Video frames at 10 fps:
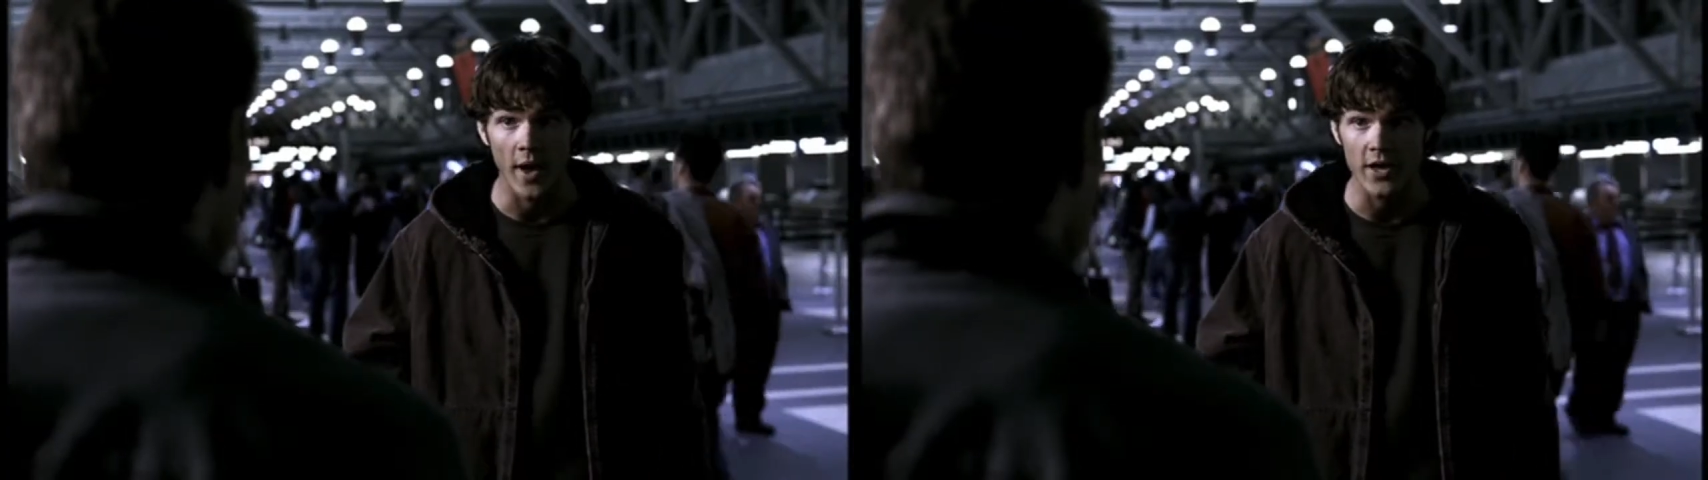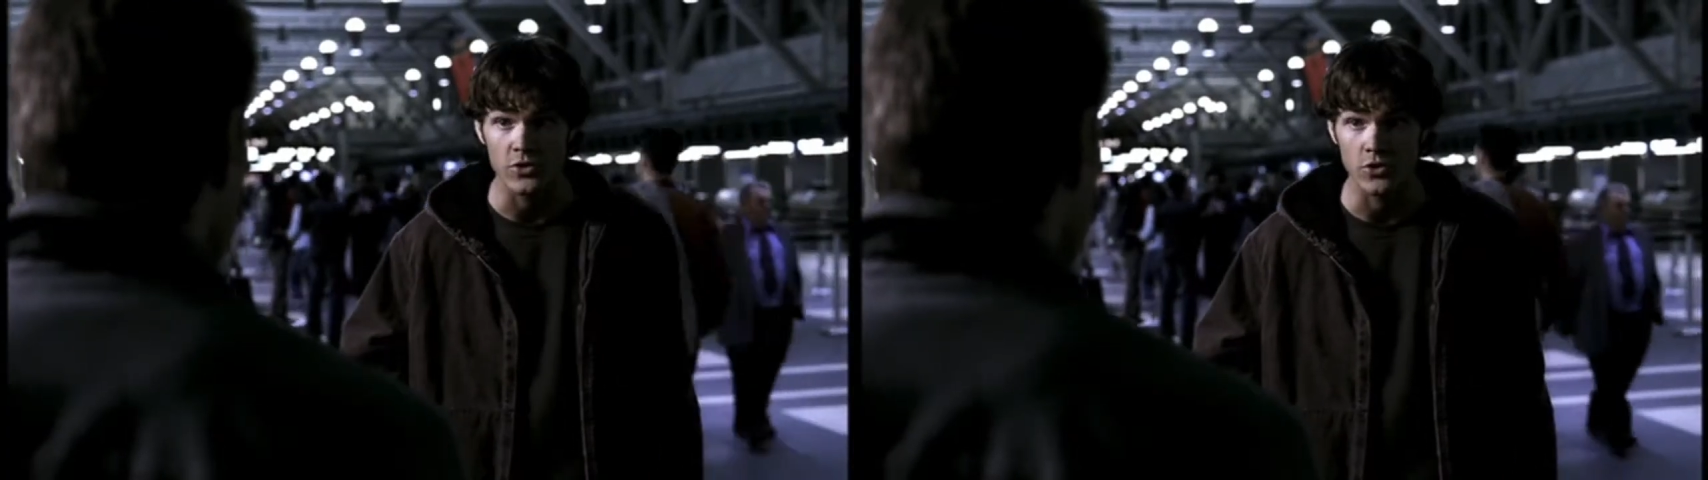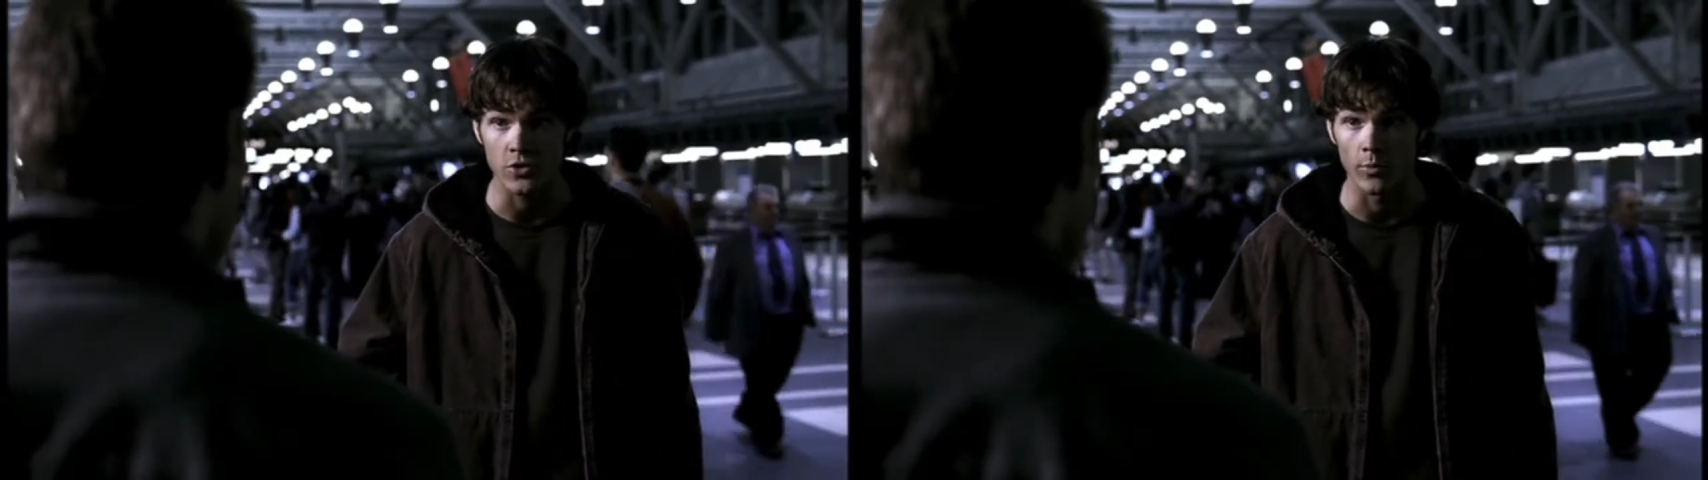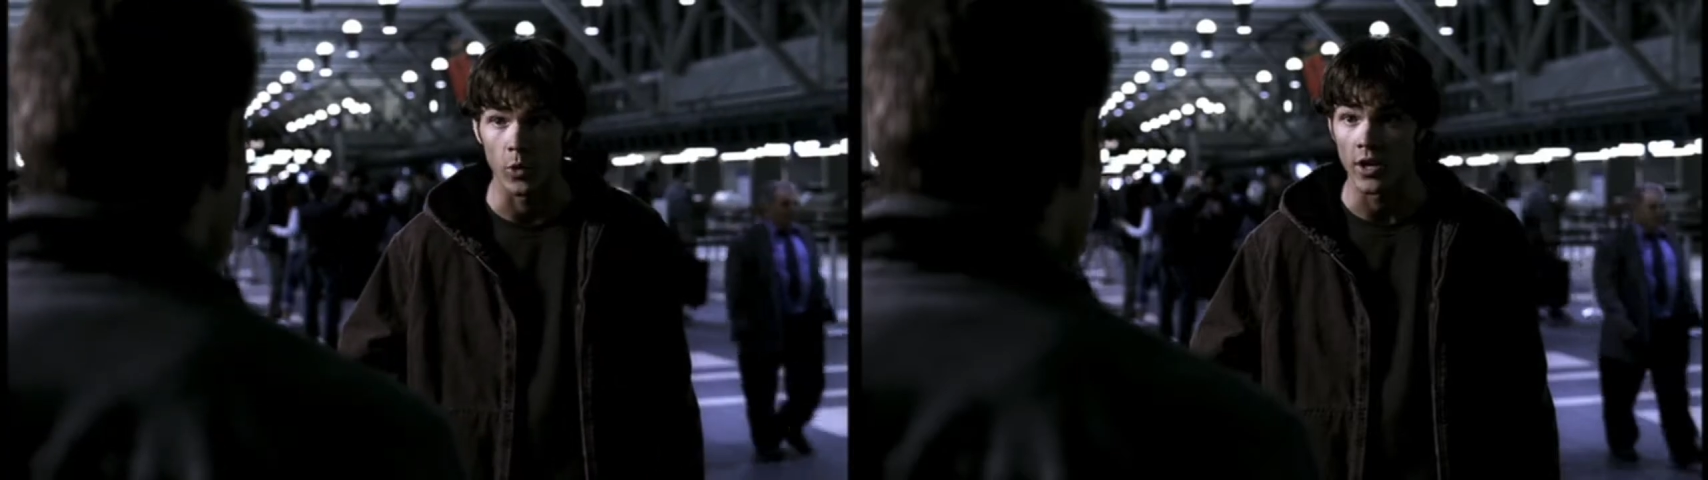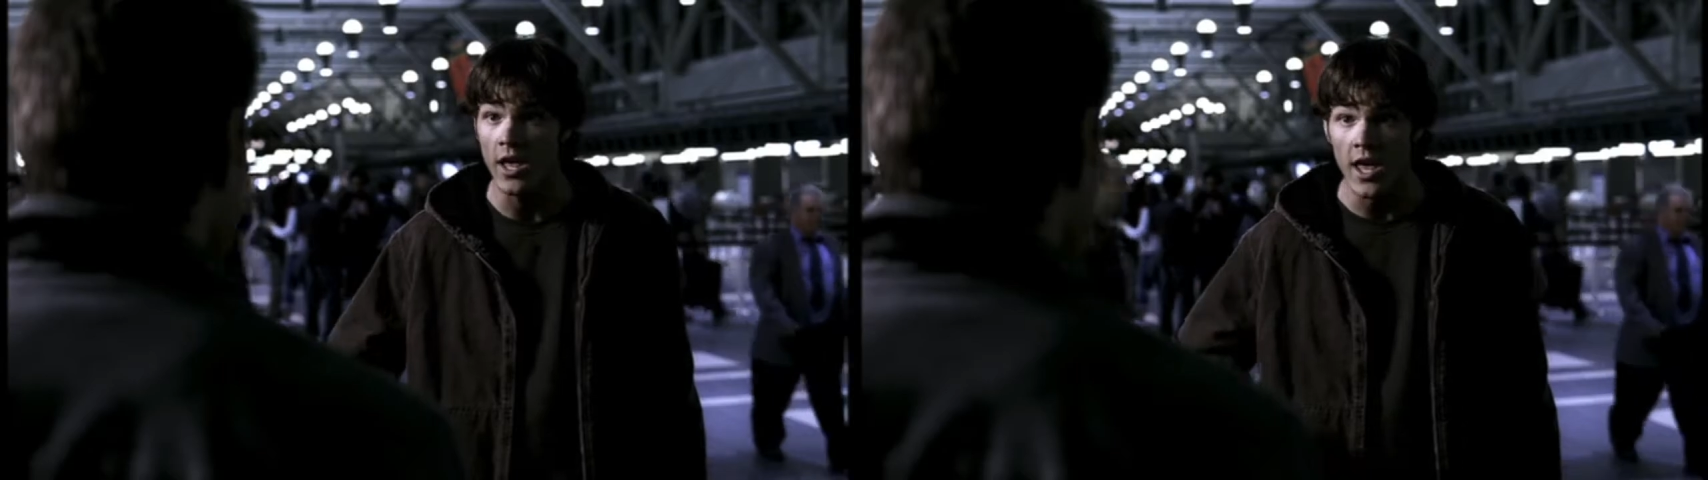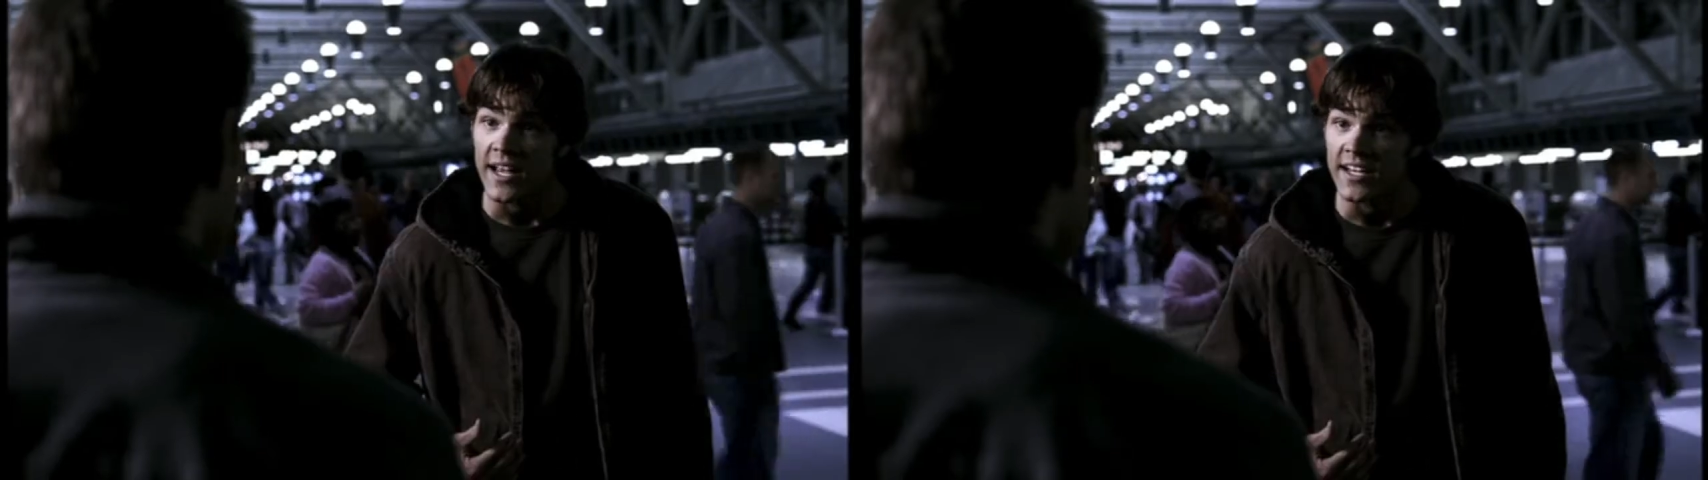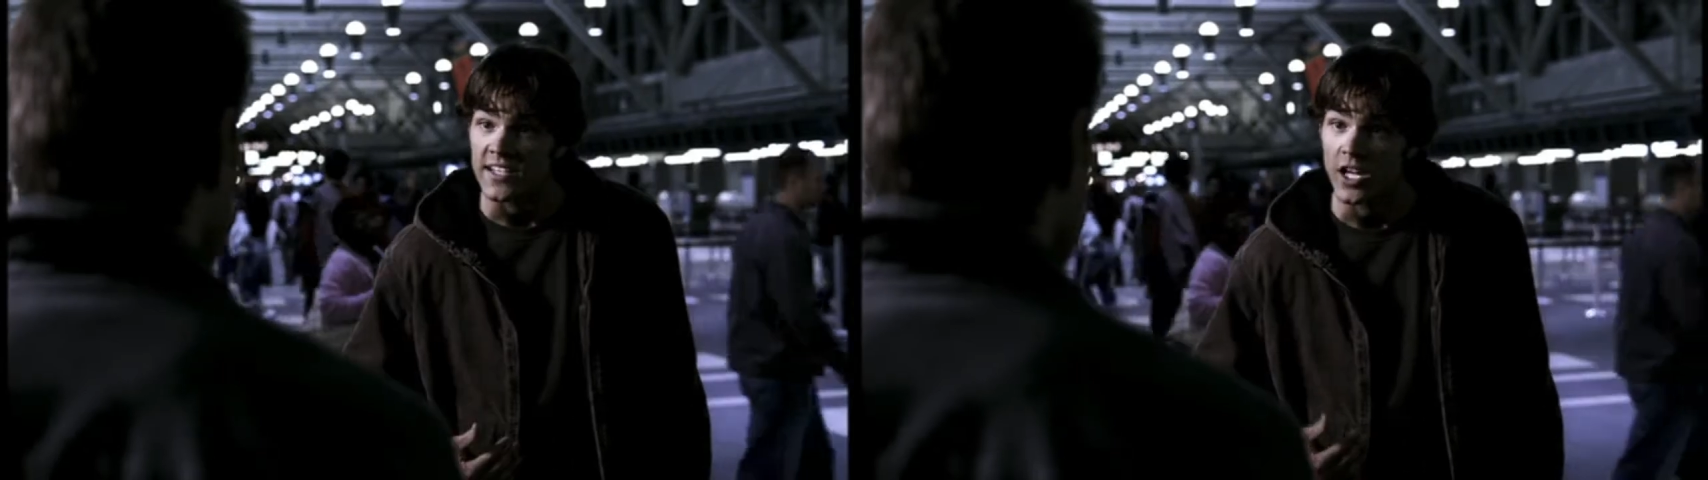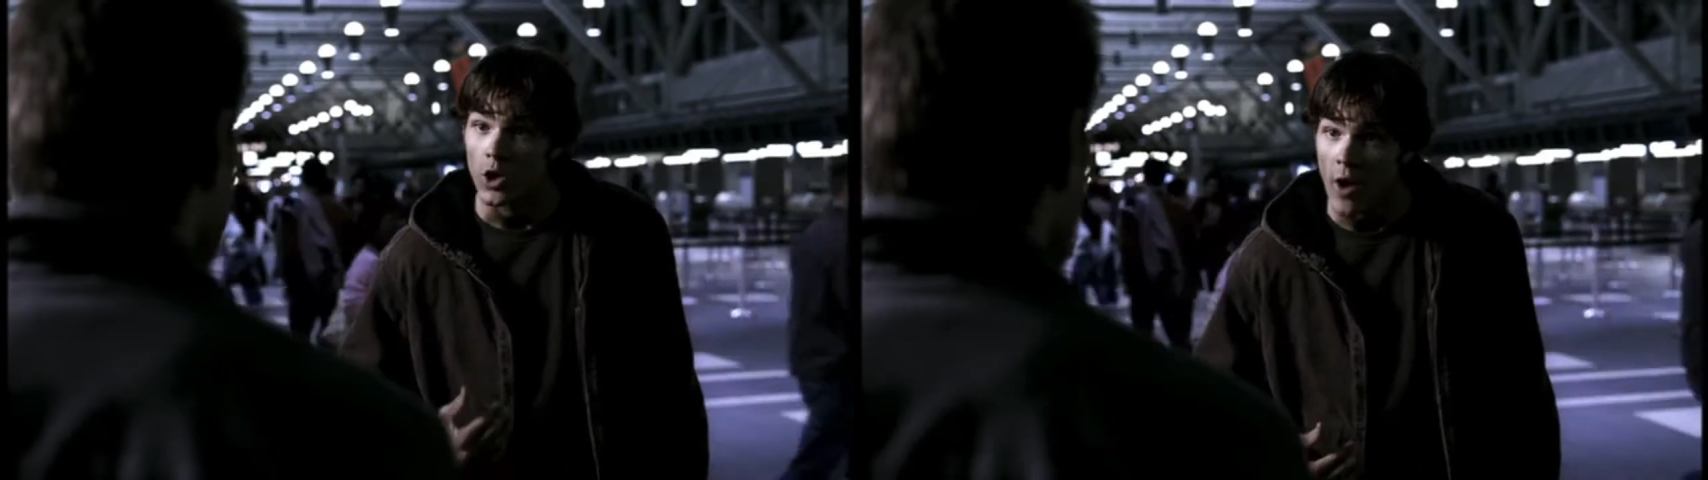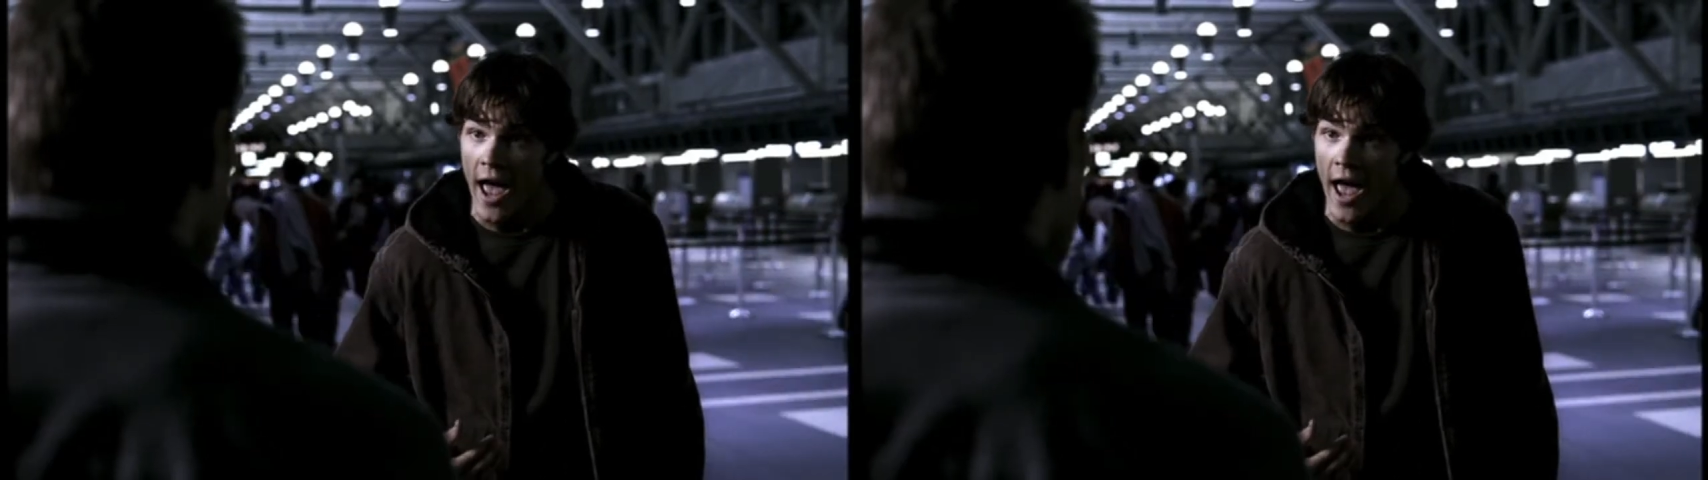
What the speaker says: 100 passengers on board. That plane is gonna